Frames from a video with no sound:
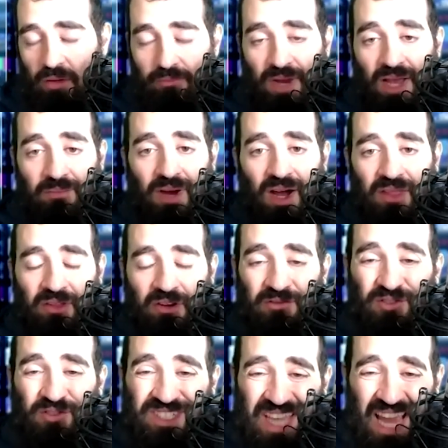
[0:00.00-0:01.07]
my mother
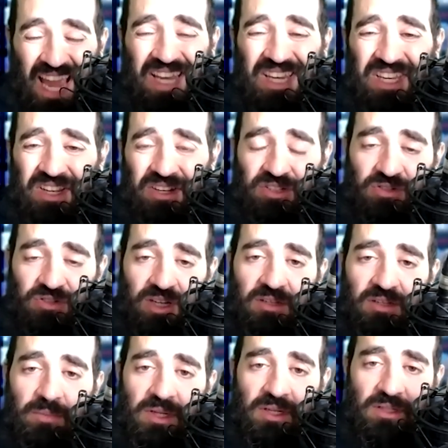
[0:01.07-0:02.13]
for 10 years trying to
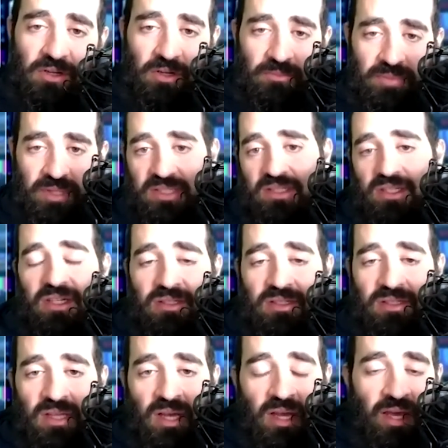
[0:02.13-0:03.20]
build her
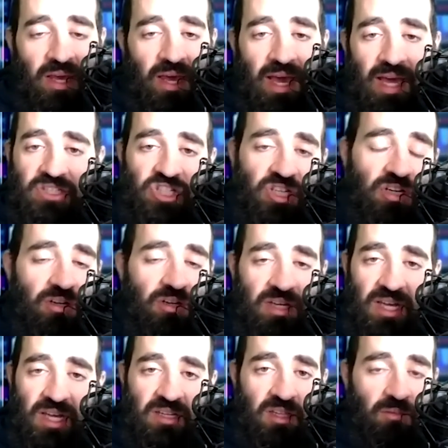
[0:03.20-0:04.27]
business, and she couldn't
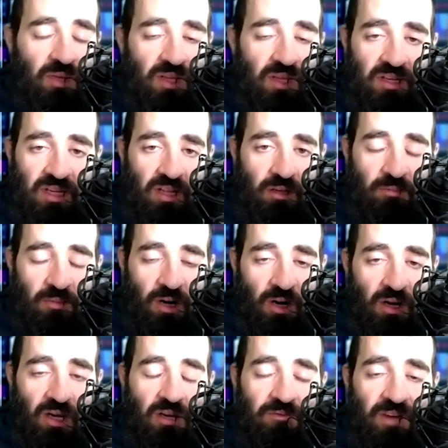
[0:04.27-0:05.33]
get to the million dollar
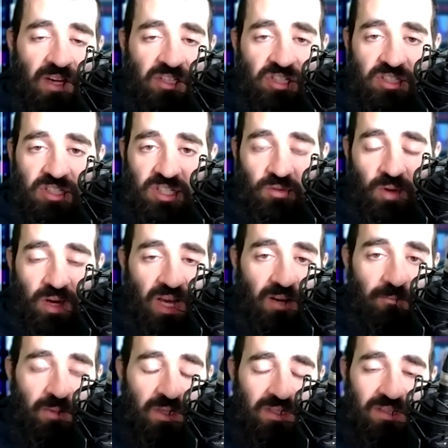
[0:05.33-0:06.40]
mark. And eventually she went out of
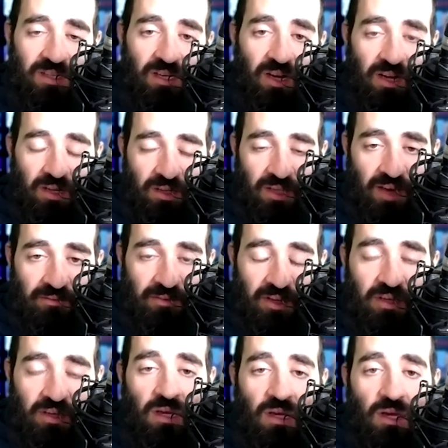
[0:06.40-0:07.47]
business at 9
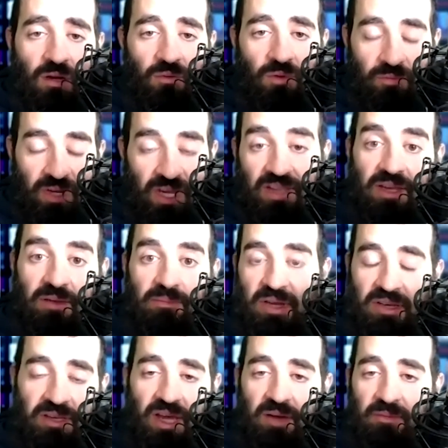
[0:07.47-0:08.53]
11 when we had that
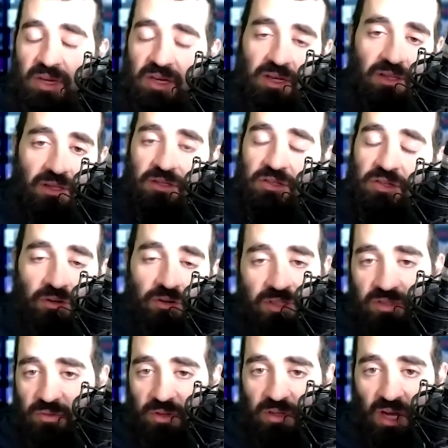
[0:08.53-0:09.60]
pandemic and then
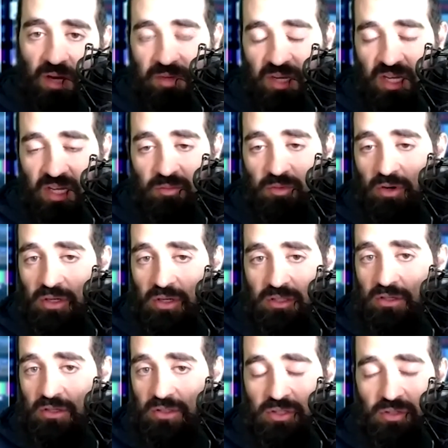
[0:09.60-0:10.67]
tourists weren't coming anymore to
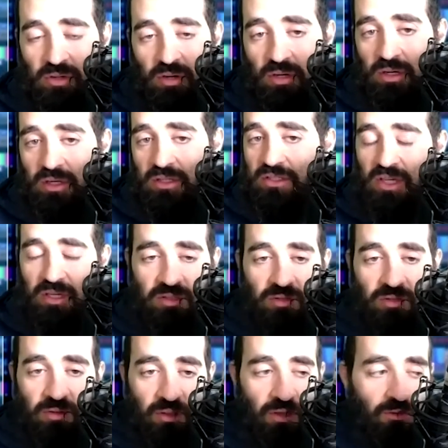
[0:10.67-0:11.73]
her stores. She had a
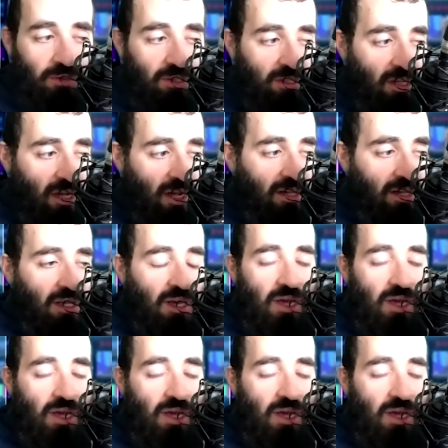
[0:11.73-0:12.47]
store in the Lower East Side